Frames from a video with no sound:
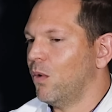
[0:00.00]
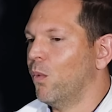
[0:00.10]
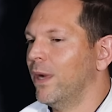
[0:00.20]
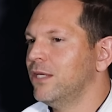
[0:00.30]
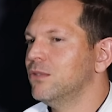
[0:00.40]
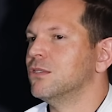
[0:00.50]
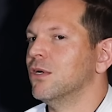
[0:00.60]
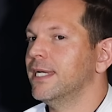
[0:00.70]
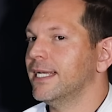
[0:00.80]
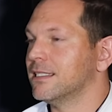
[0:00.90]
when you
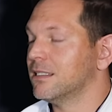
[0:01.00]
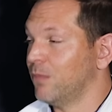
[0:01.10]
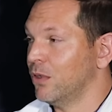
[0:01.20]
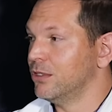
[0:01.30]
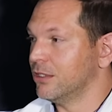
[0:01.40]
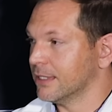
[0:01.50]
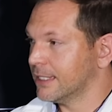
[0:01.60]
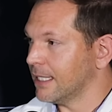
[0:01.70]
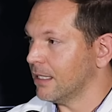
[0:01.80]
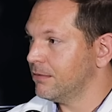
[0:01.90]
don't expose
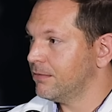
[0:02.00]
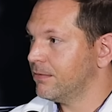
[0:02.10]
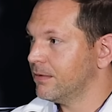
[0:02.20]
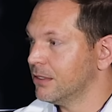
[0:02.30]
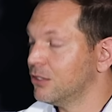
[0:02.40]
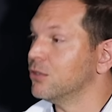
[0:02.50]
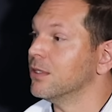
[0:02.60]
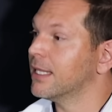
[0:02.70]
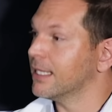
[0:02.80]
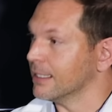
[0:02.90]
yourself to
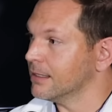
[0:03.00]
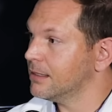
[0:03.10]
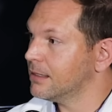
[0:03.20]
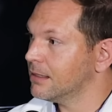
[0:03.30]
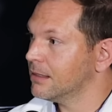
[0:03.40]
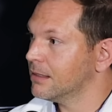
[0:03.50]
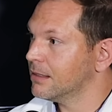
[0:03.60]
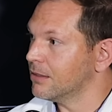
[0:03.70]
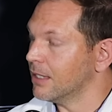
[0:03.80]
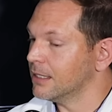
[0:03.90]
things,
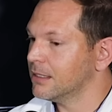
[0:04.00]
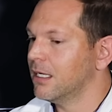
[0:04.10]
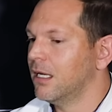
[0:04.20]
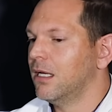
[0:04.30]
right,